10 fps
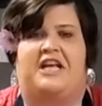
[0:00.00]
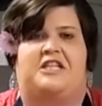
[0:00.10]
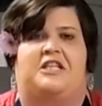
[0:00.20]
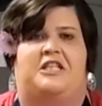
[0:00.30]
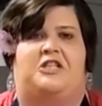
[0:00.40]

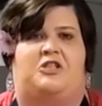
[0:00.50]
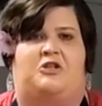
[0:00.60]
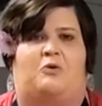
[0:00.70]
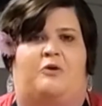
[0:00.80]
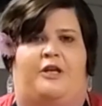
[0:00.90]
excellent
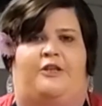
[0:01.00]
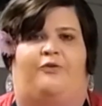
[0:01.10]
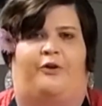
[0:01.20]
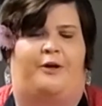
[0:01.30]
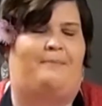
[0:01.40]
storage
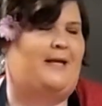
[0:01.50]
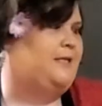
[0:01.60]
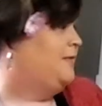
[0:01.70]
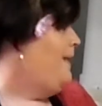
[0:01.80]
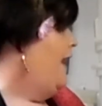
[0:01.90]
for your
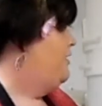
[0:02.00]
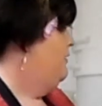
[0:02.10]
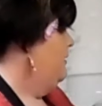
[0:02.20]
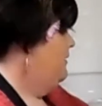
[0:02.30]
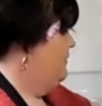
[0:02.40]
messy
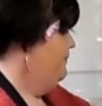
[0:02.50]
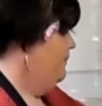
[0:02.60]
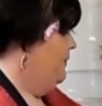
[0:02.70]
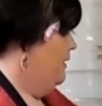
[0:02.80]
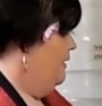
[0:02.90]
spatulas.
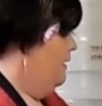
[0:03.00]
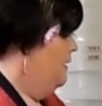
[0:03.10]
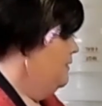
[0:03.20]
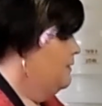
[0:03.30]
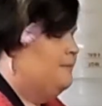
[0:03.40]

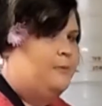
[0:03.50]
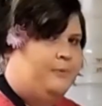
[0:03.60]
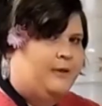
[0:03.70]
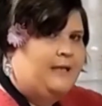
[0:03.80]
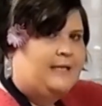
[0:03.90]
So I'm going
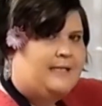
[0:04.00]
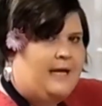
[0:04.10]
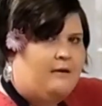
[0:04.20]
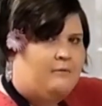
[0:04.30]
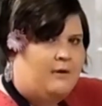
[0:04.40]
to put this
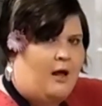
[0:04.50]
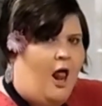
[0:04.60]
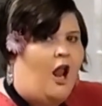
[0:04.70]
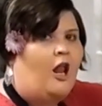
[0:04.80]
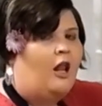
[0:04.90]
down,
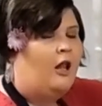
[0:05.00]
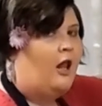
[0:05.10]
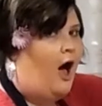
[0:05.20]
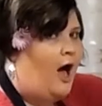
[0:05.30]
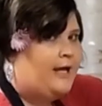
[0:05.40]

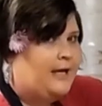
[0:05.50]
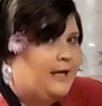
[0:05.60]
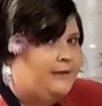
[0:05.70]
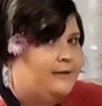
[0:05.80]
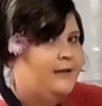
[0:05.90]
lock
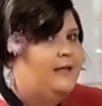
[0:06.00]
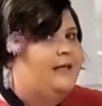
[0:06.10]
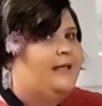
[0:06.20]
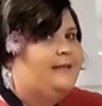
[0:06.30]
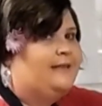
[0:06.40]
it.
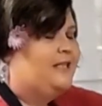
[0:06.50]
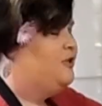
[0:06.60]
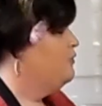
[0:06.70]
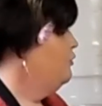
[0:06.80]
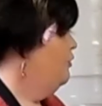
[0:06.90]
It's
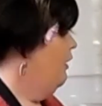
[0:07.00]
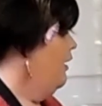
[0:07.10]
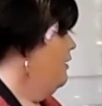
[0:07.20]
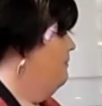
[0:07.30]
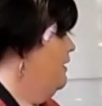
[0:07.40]
essential to
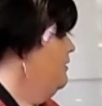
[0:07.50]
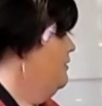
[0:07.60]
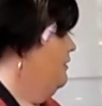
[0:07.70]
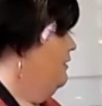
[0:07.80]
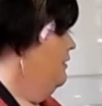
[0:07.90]
lock your
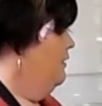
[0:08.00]
mixer.